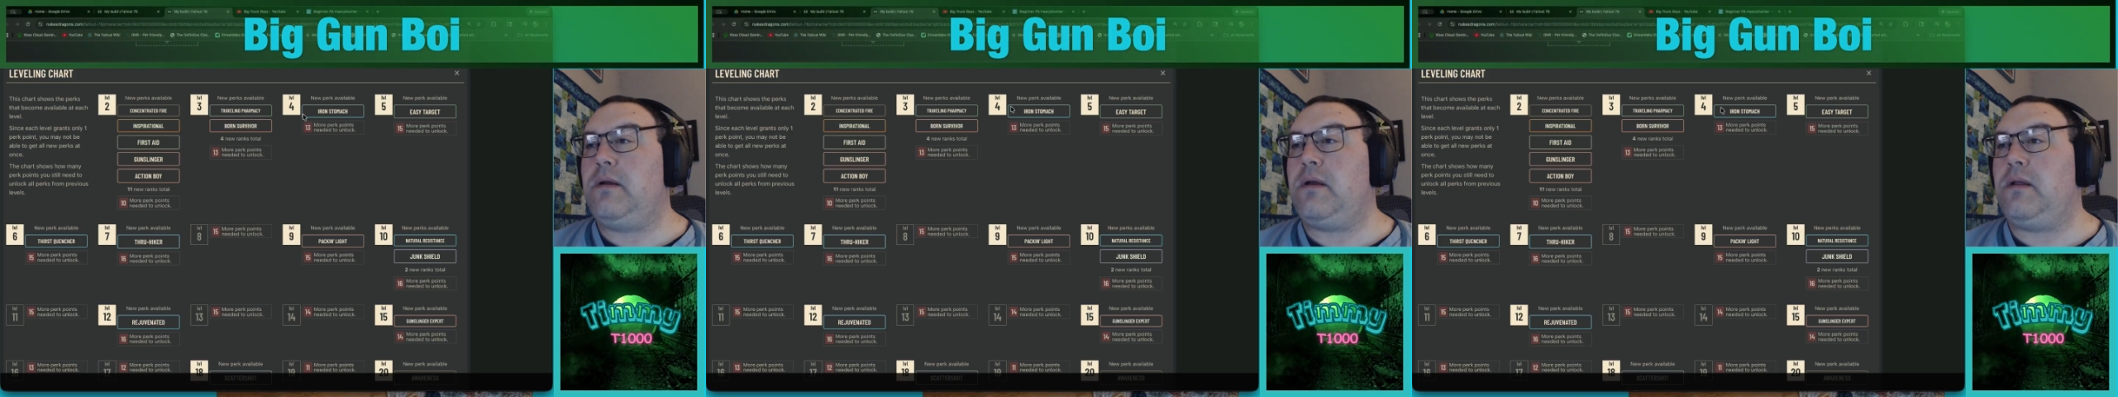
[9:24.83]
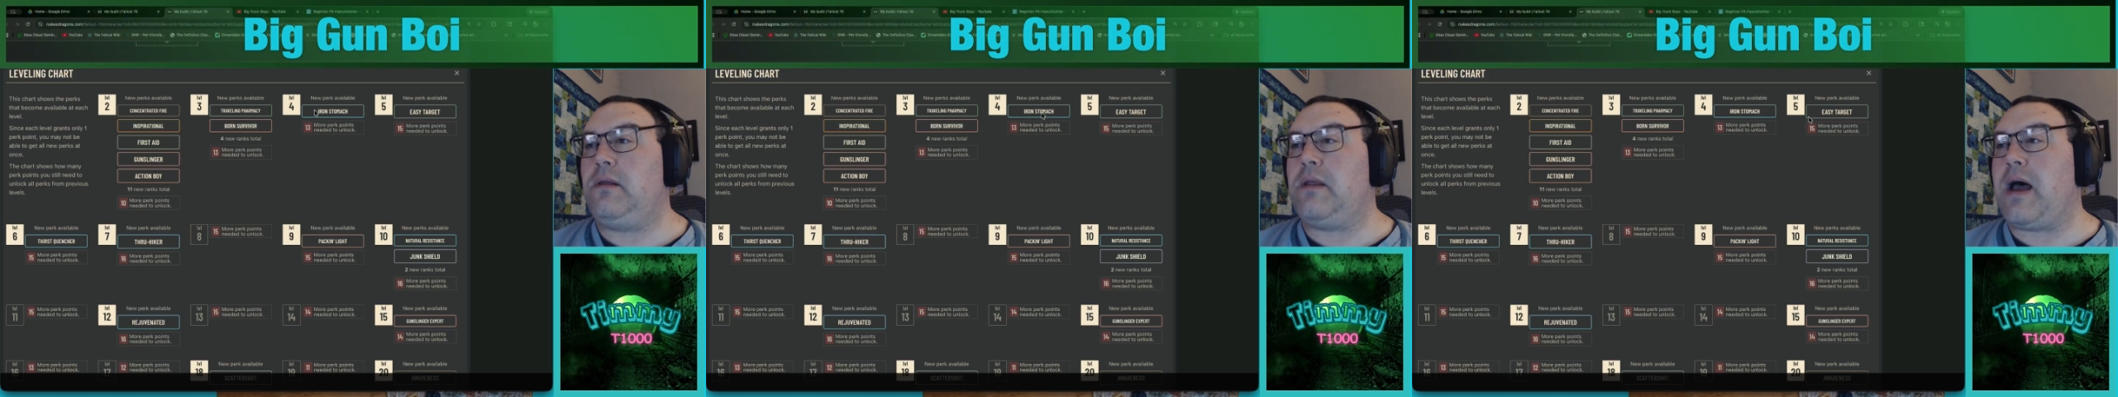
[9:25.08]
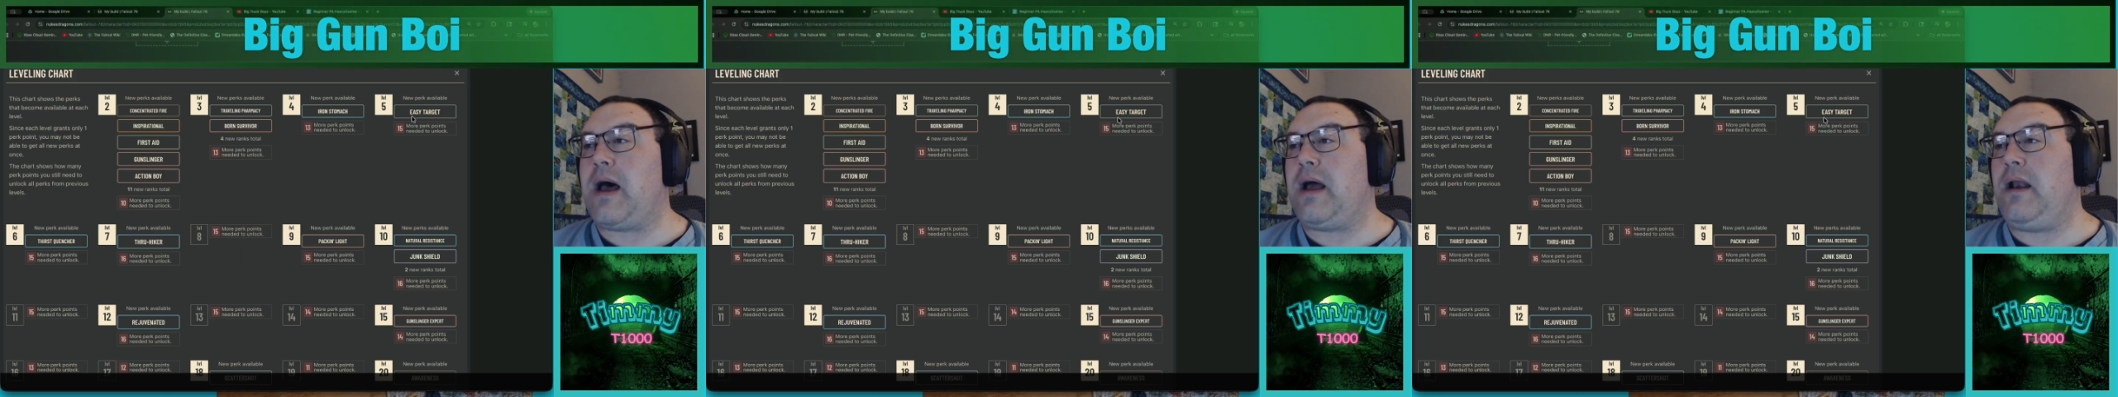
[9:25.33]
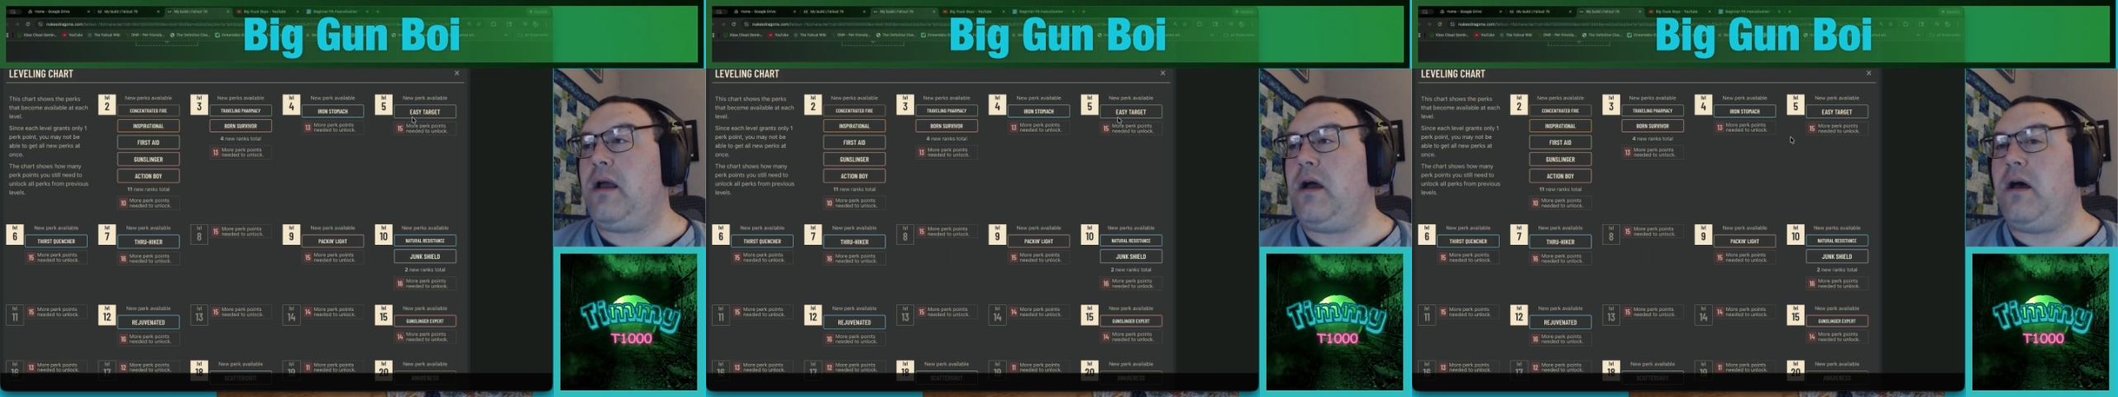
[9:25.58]
a
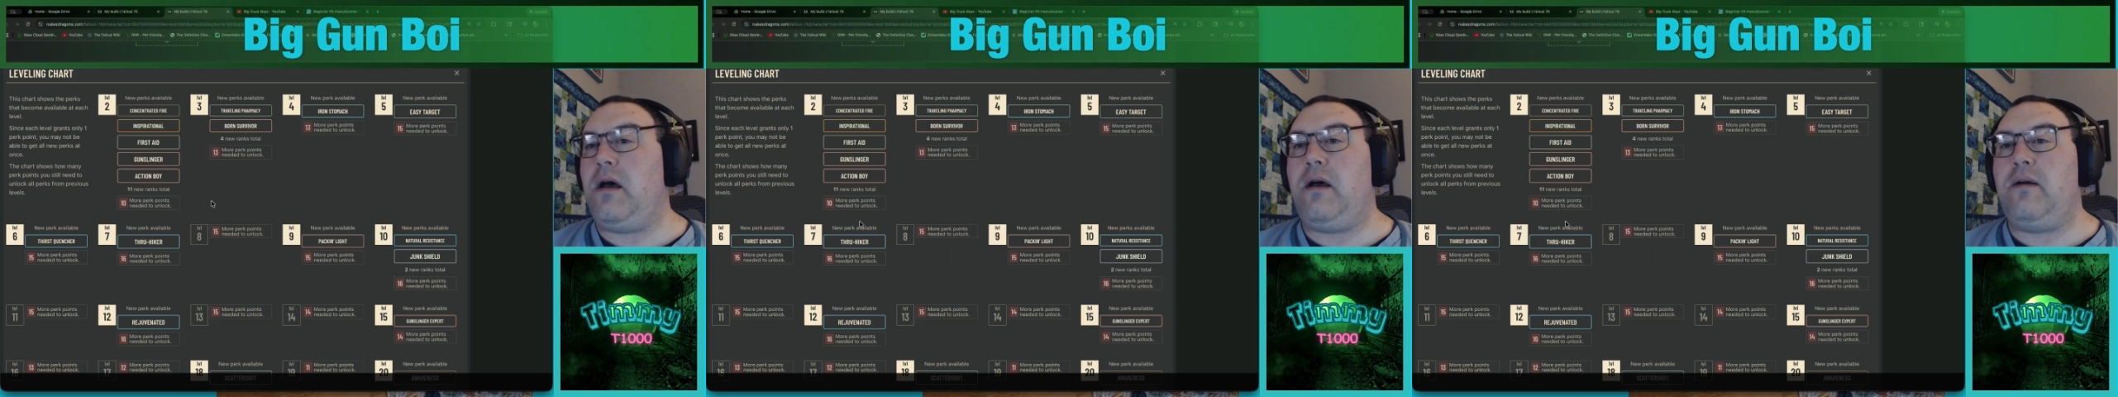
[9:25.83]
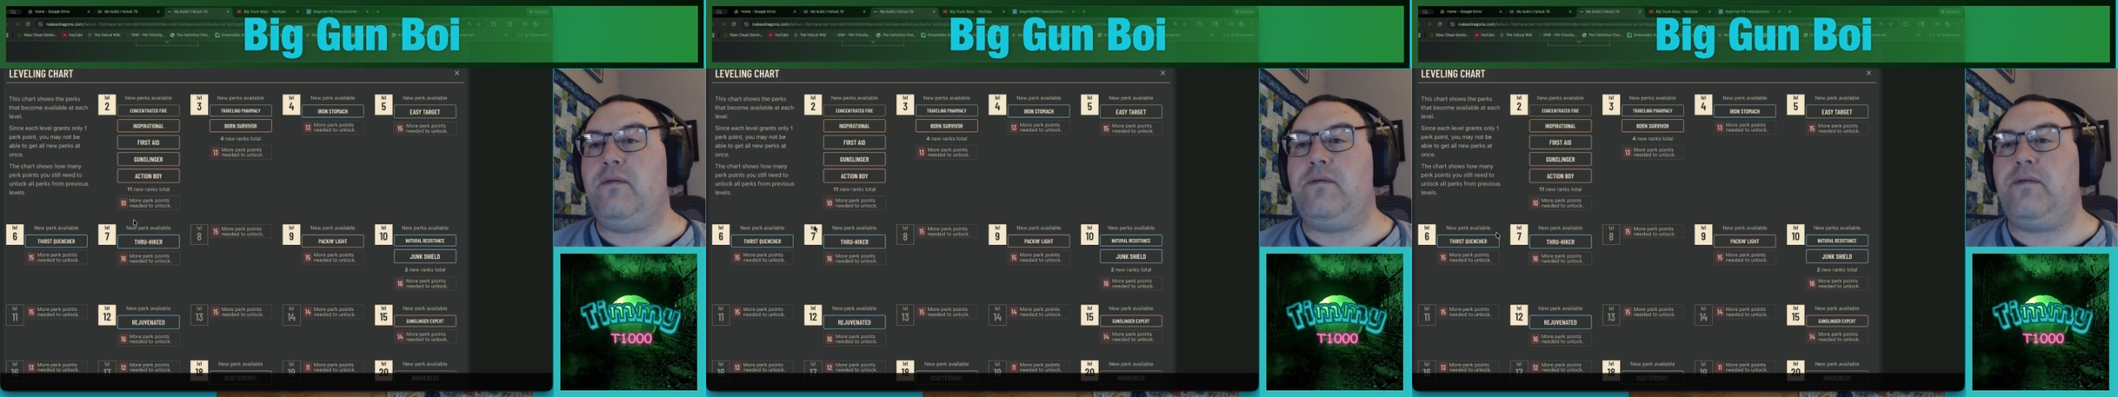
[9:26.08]
lot of